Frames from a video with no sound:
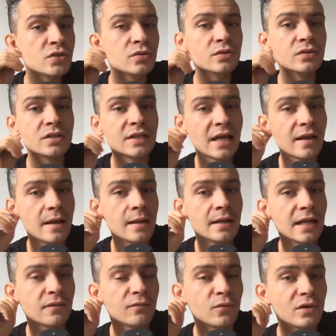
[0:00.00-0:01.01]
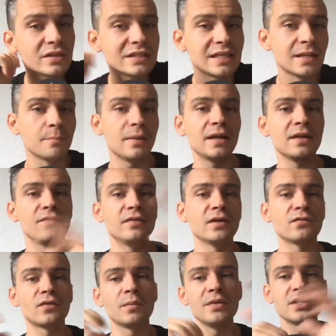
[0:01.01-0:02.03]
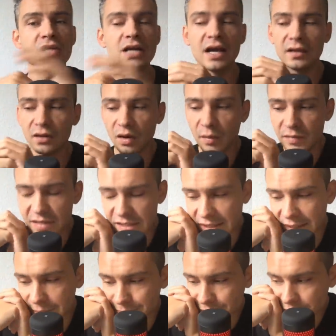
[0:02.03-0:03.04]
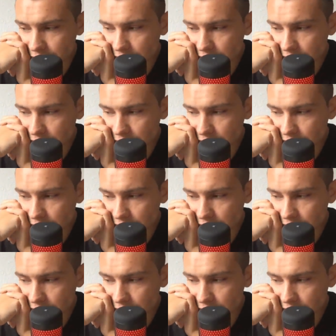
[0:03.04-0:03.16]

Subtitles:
huge networks that benefit from each other, obviously.